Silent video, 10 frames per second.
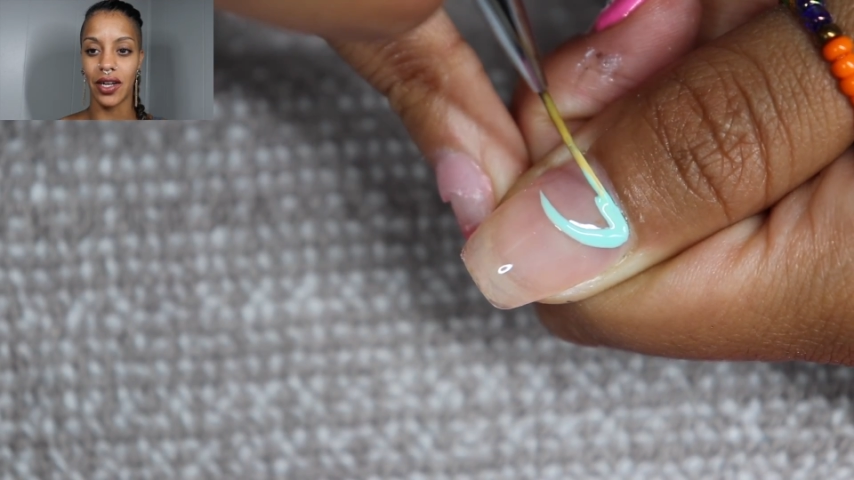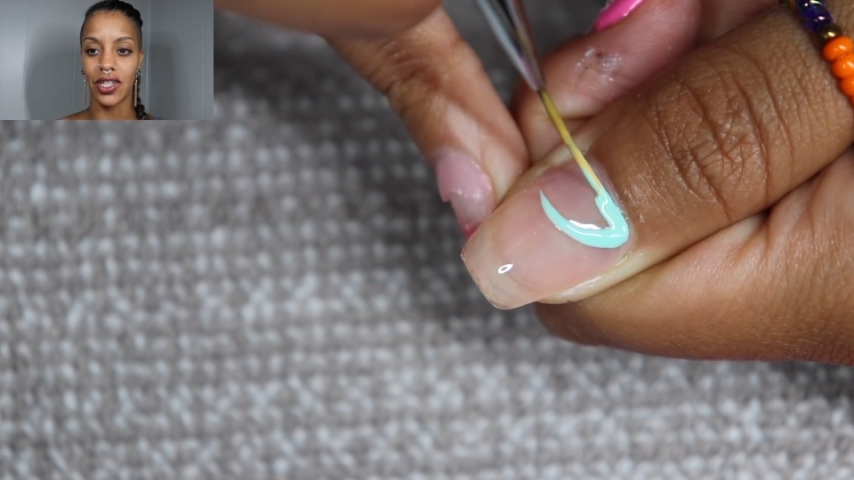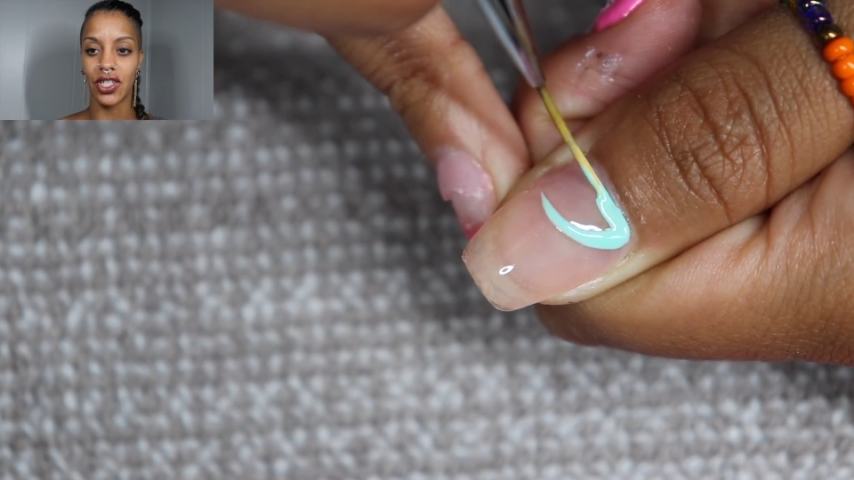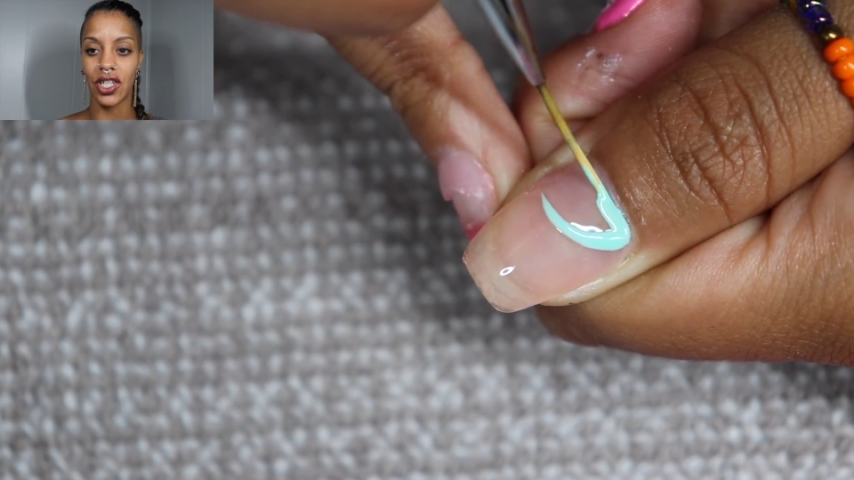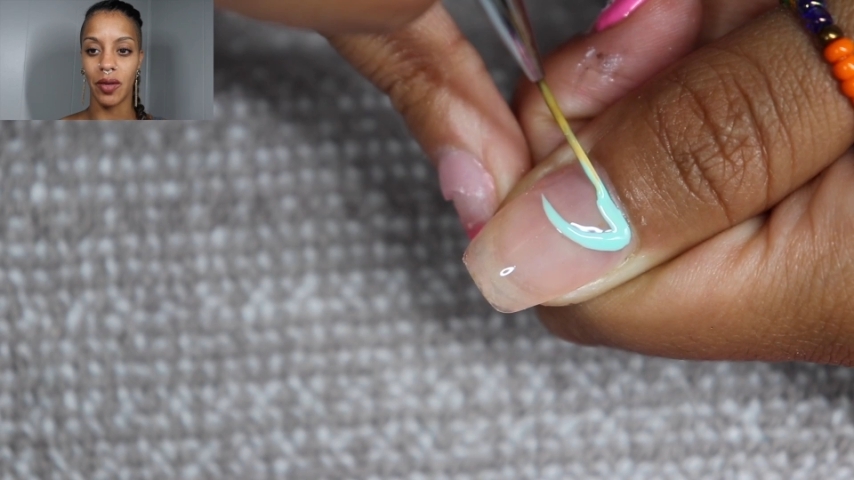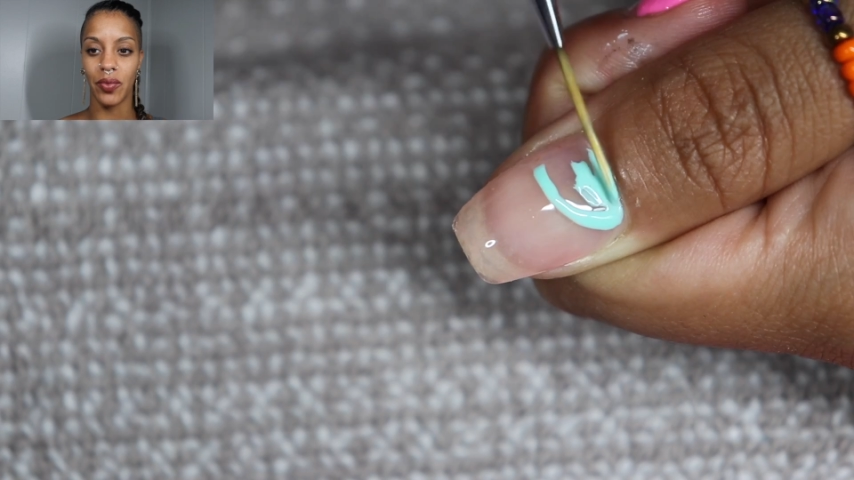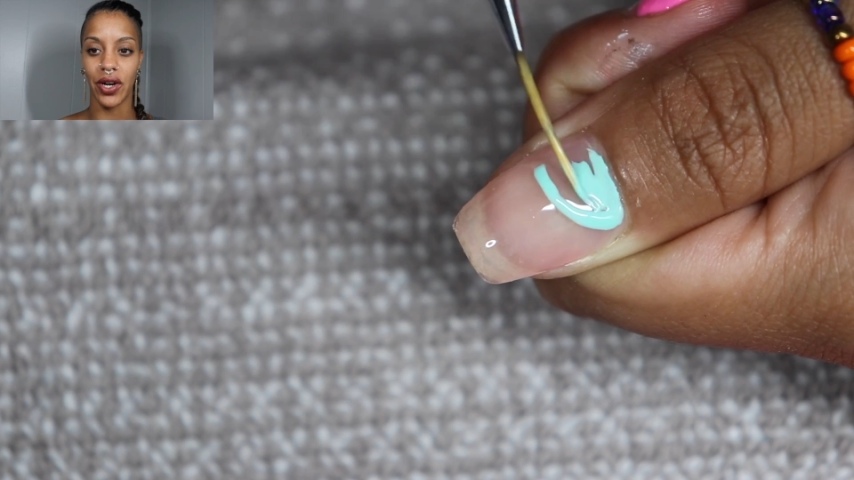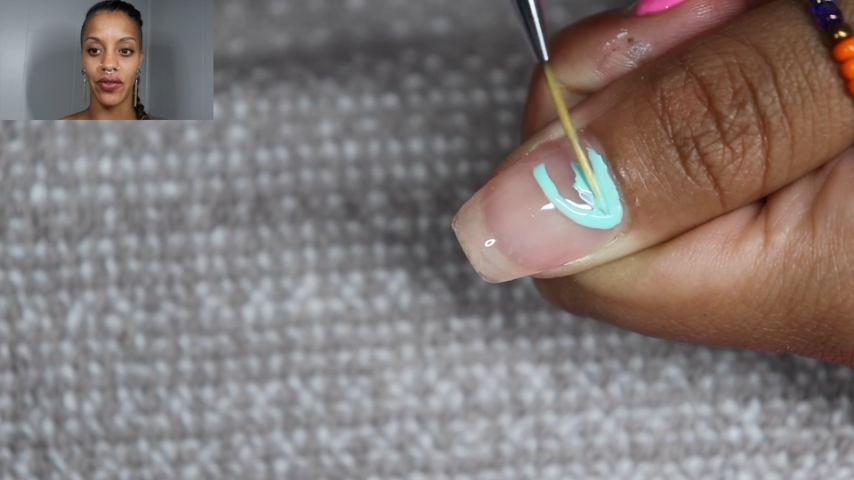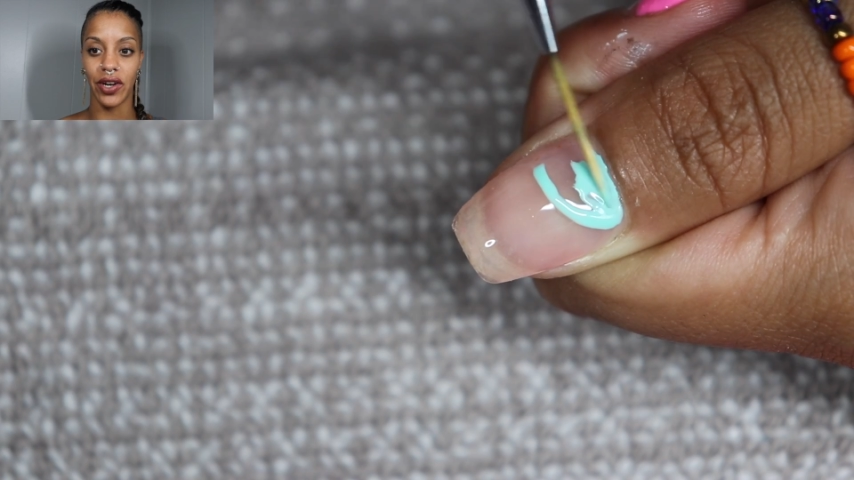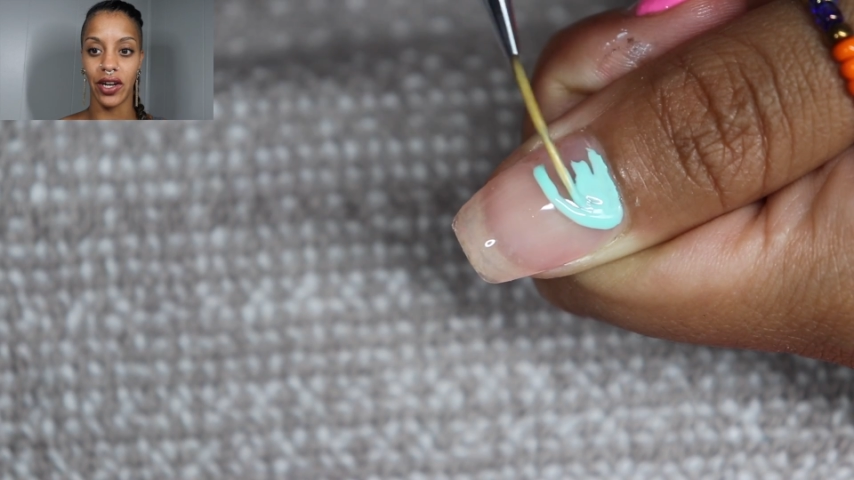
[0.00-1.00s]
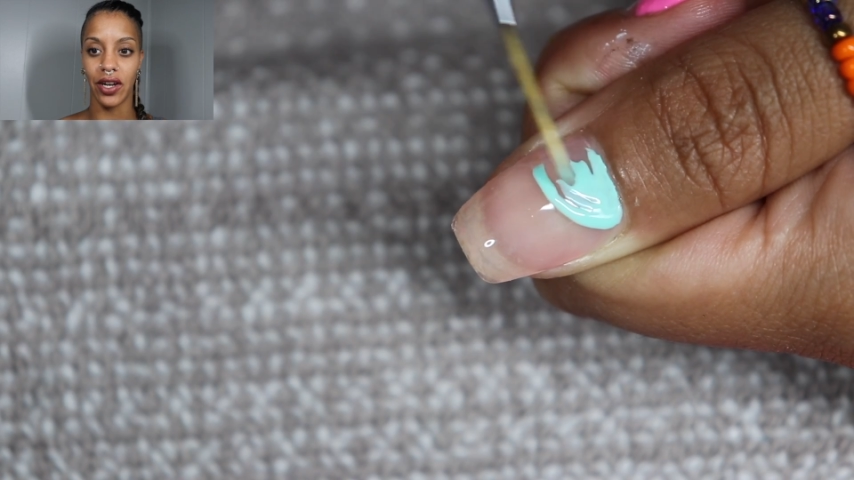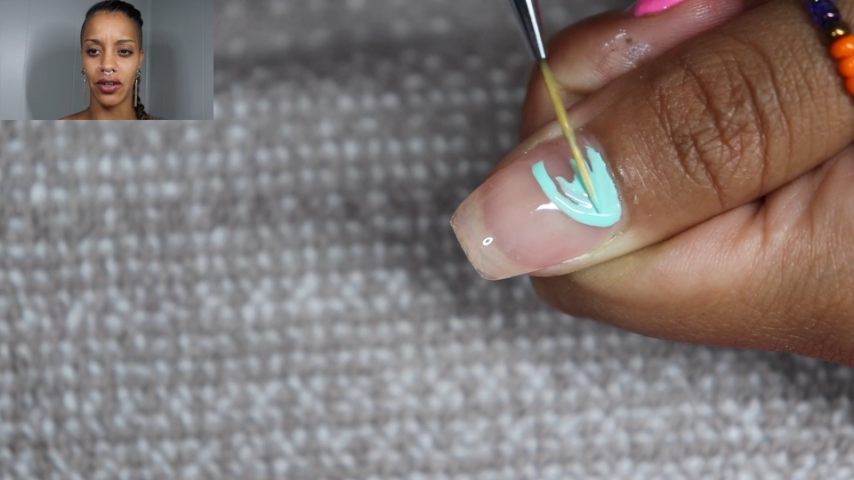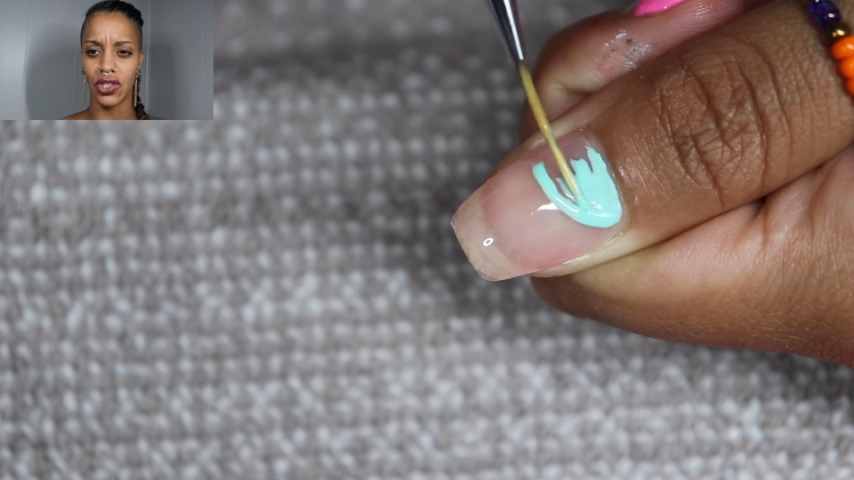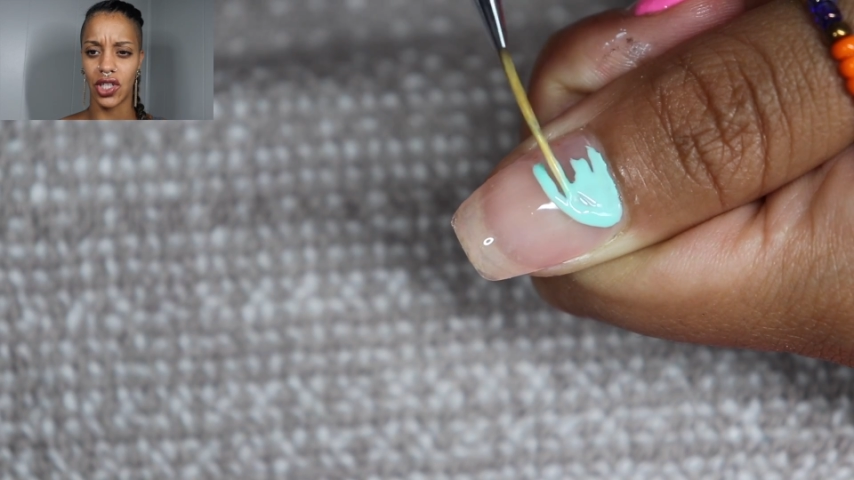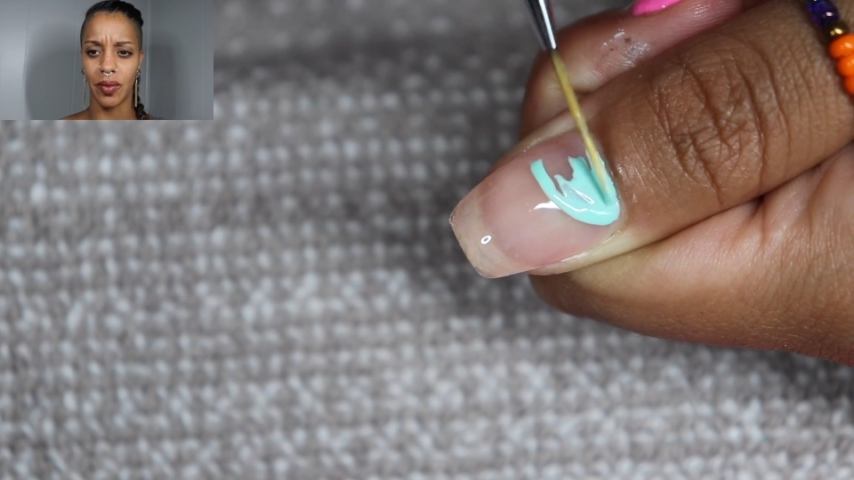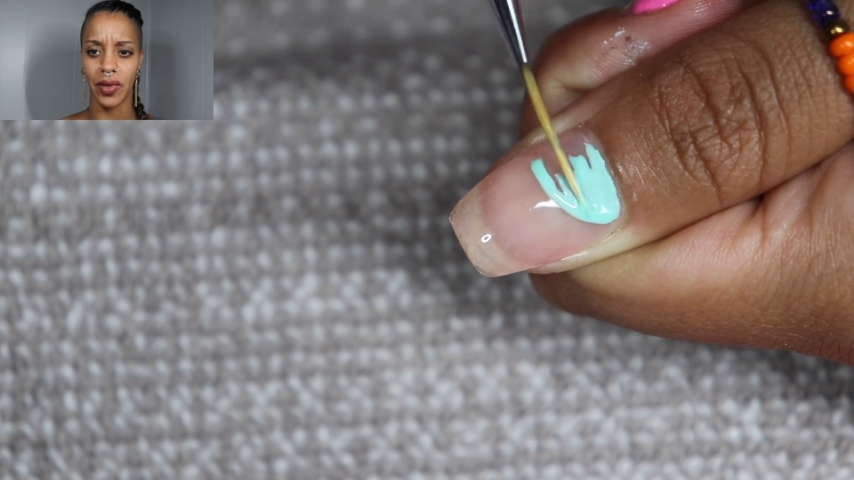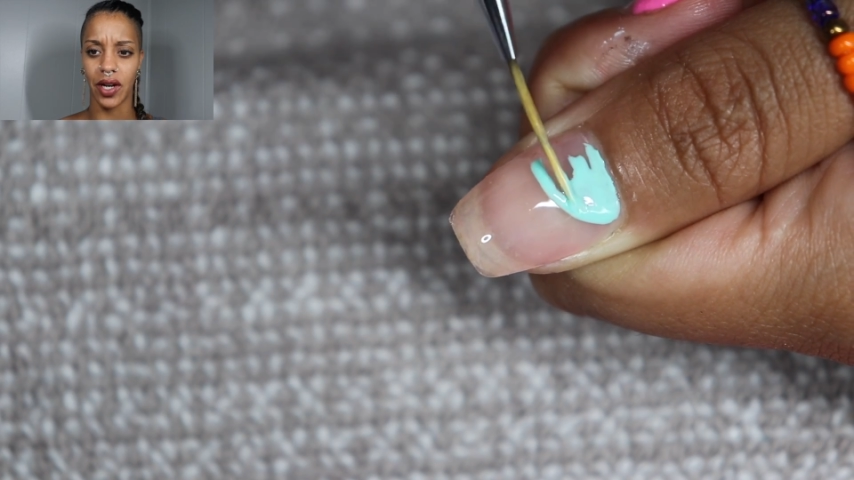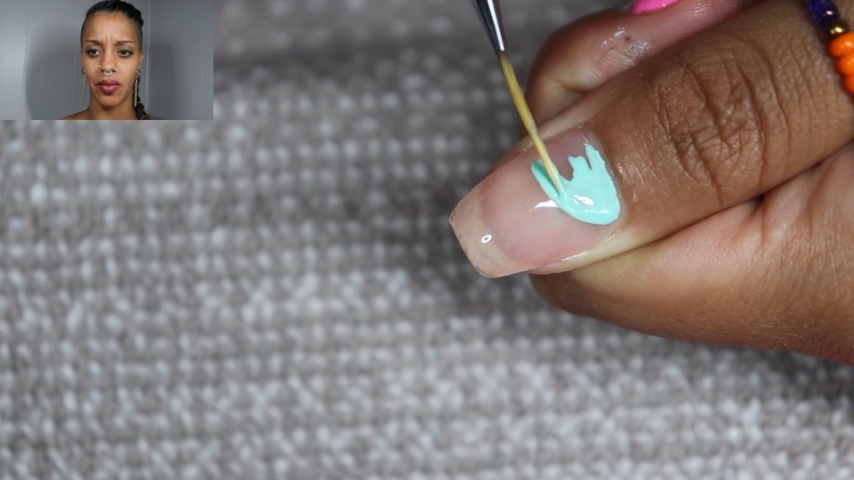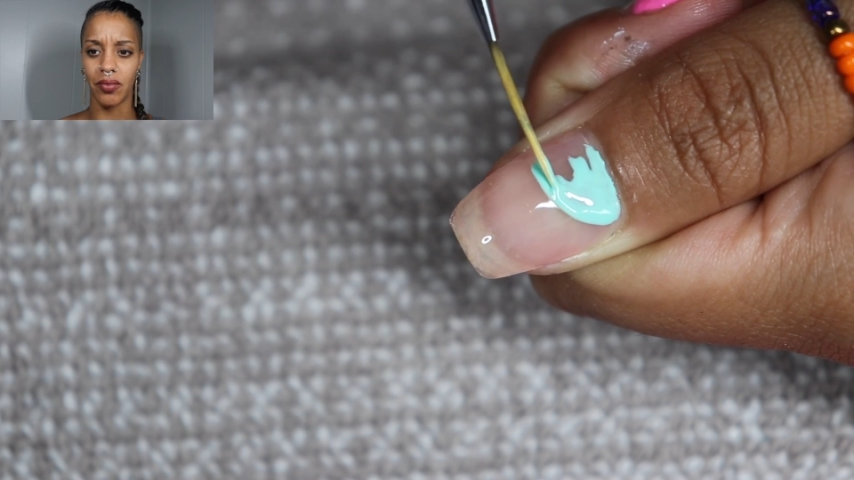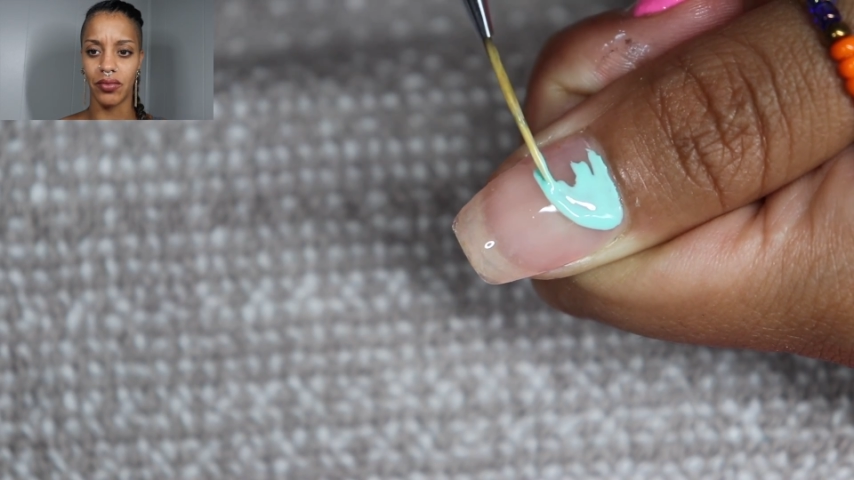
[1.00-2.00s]
shape whatever nail shape that
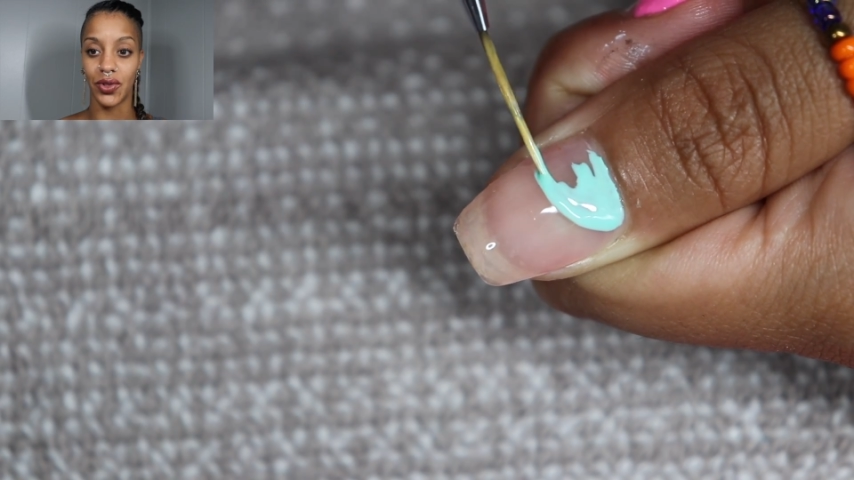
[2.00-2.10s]
I'm